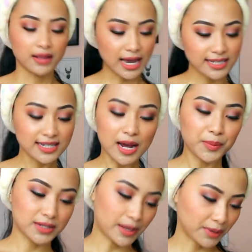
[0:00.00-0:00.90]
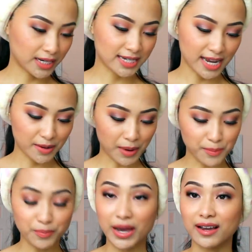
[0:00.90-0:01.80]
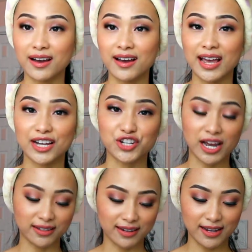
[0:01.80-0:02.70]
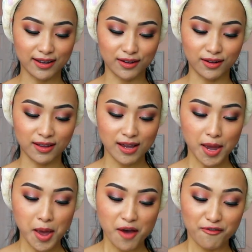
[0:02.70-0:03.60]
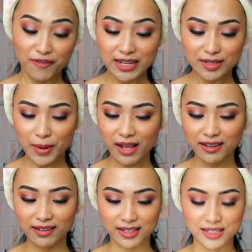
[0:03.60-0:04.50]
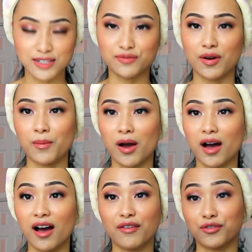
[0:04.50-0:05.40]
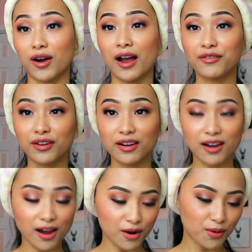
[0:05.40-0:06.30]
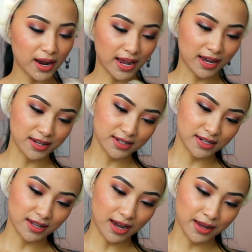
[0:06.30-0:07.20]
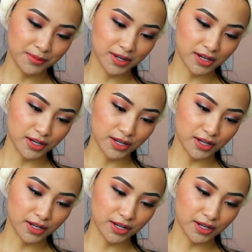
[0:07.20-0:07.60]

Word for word: Last step is I'm gonna take my Becca and Jaclyn Hill face palette. This is from forever ago, and I'm gonna